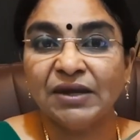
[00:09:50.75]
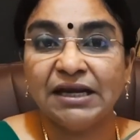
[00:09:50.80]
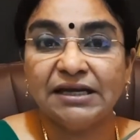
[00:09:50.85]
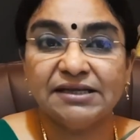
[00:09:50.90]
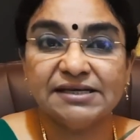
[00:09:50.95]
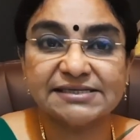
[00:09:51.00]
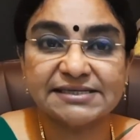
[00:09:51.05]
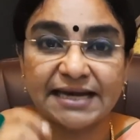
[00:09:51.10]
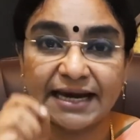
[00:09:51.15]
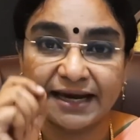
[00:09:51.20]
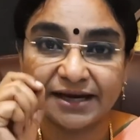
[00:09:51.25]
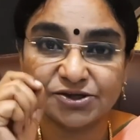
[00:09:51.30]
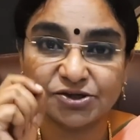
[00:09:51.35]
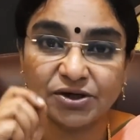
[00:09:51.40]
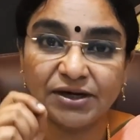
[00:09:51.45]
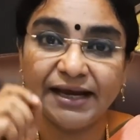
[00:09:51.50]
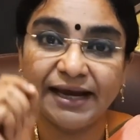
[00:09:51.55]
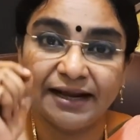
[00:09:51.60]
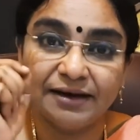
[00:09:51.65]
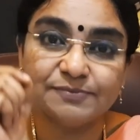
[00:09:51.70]
This
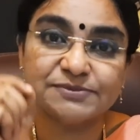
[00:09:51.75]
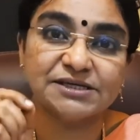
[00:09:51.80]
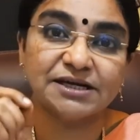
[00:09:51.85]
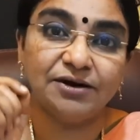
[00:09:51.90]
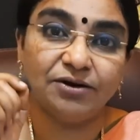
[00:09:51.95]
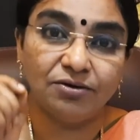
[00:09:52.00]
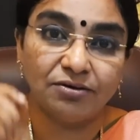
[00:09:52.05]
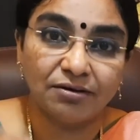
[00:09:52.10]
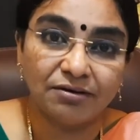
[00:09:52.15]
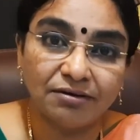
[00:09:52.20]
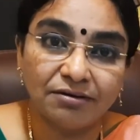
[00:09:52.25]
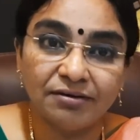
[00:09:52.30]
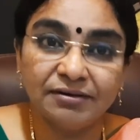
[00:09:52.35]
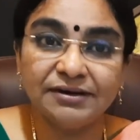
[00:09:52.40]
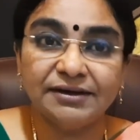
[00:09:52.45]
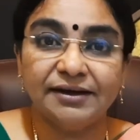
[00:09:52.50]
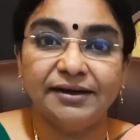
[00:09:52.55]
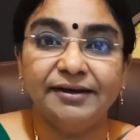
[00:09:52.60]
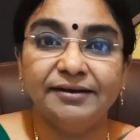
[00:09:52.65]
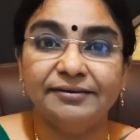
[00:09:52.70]
actually helps a
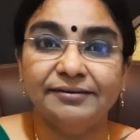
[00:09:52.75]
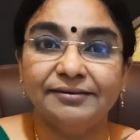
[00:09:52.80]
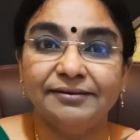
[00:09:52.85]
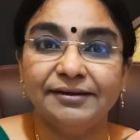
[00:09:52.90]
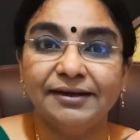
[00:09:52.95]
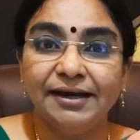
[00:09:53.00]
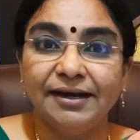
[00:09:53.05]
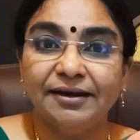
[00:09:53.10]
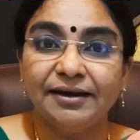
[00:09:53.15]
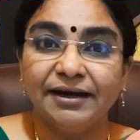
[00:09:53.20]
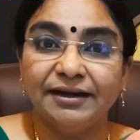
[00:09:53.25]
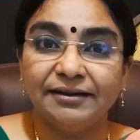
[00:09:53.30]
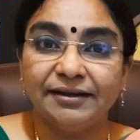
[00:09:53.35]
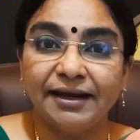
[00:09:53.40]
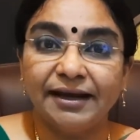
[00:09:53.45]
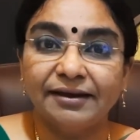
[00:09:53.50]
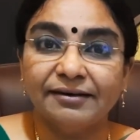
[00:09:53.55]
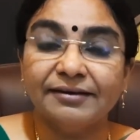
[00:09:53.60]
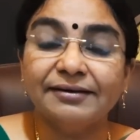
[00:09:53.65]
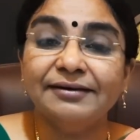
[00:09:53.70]
lot in
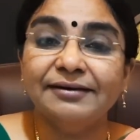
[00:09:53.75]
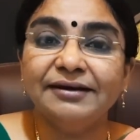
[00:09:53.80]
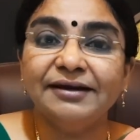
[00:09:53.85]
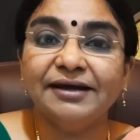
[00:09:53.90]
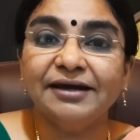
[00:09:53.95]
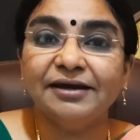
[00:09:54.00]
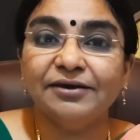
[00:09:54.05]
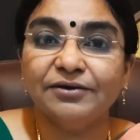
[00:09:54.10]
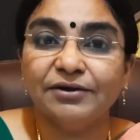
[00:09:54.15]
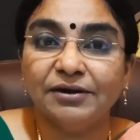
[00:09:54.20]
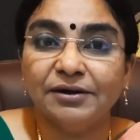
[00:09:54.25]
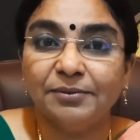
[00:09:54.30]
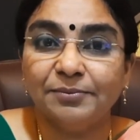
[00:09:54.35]
their early